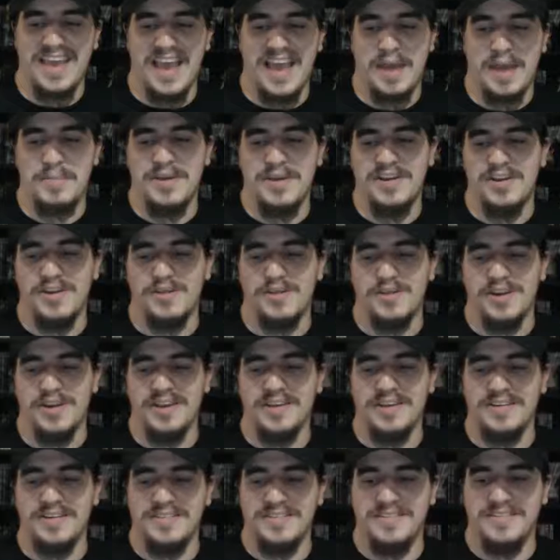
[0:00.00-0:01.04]
I mean you're
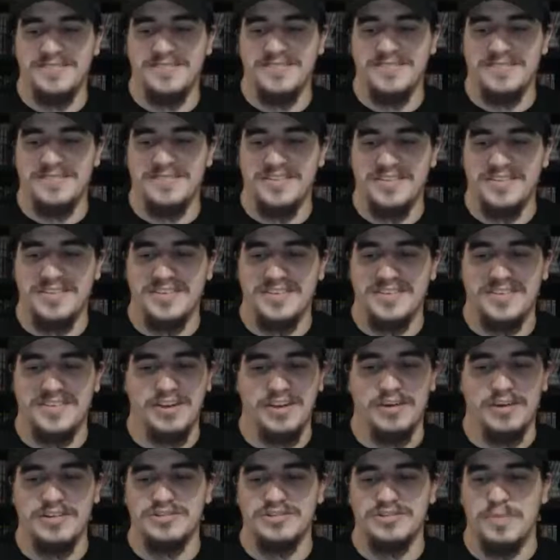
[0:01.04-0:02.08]
in
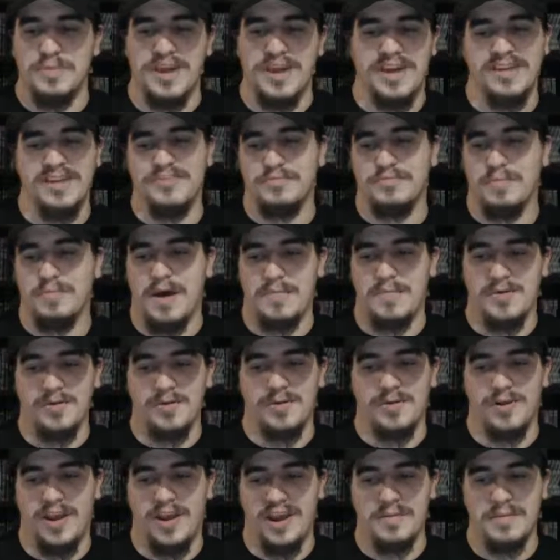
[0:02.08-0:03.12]
Japan's
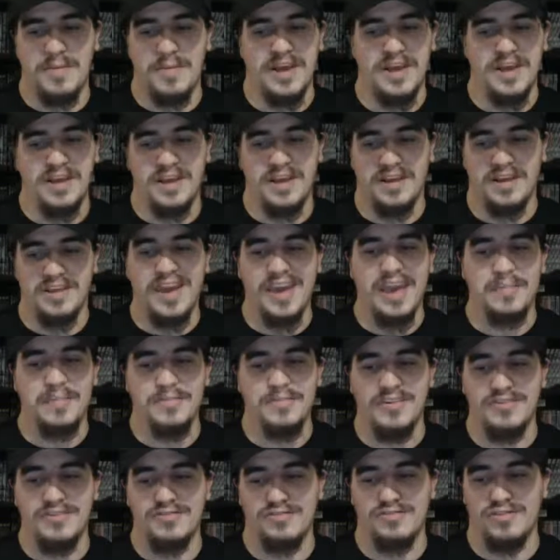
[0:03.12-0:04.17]
popular anime and game
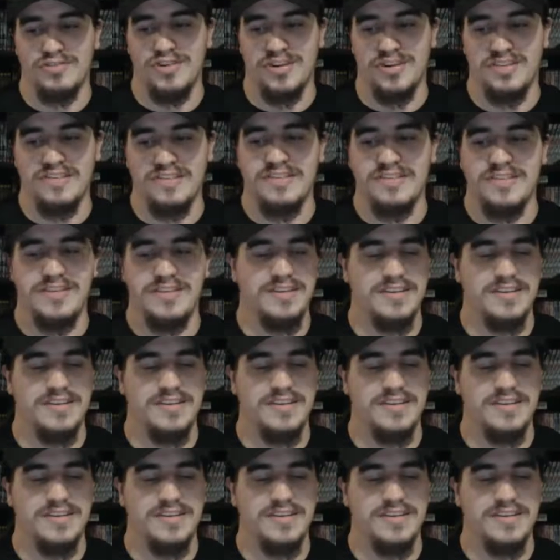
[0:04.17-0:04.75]
district.